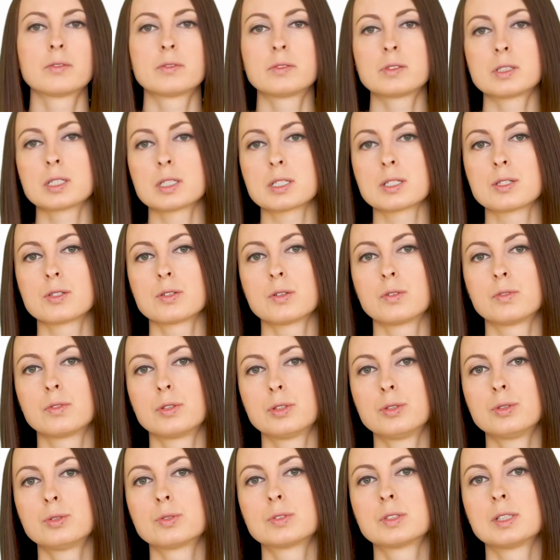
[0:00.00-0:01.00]
First,
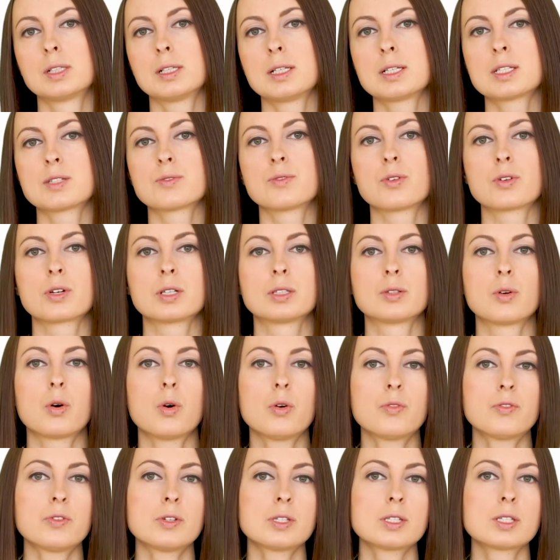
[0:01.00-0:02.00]
renew the lease for an
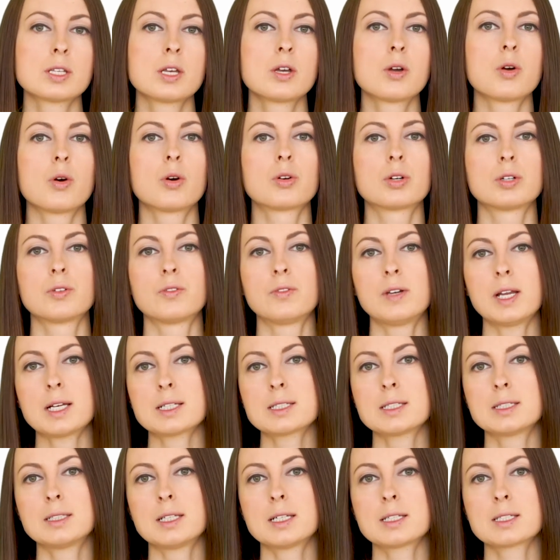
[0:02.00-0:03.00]
office or a
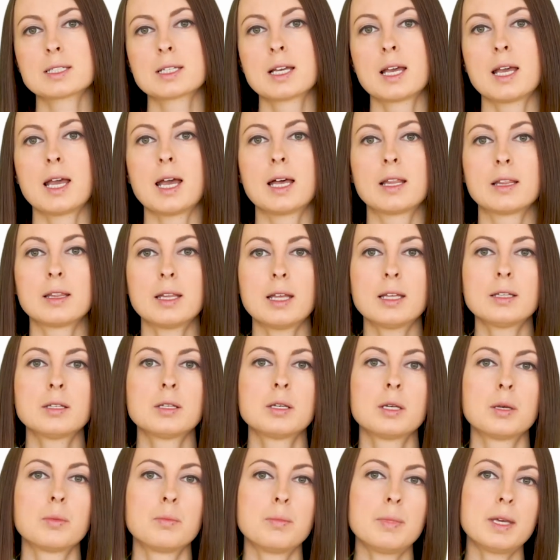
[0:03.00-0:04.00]
flexi desk, and
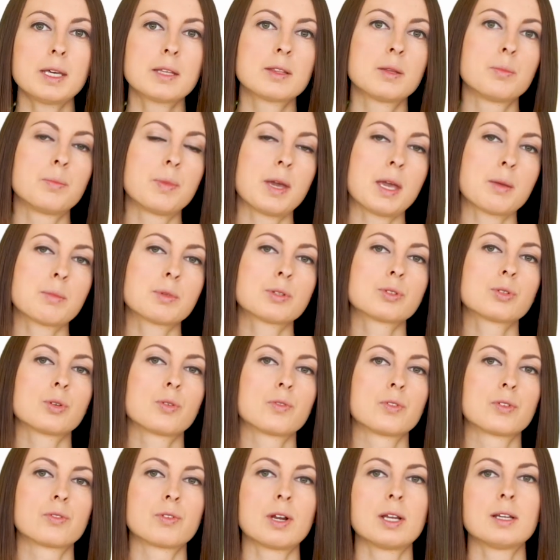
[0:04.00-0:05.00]
then make the payment
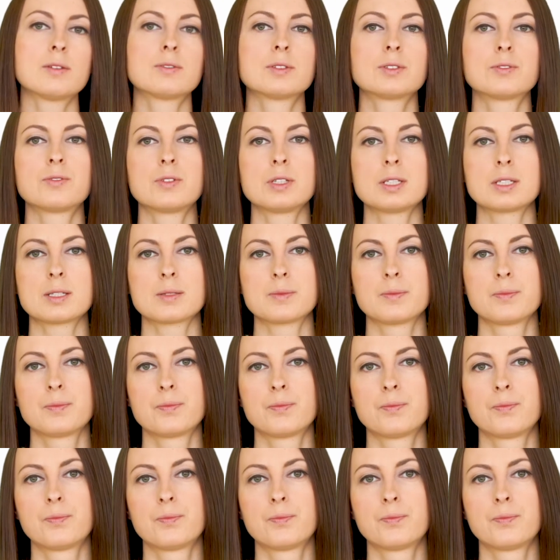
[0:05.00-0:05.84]
of the relevant fees.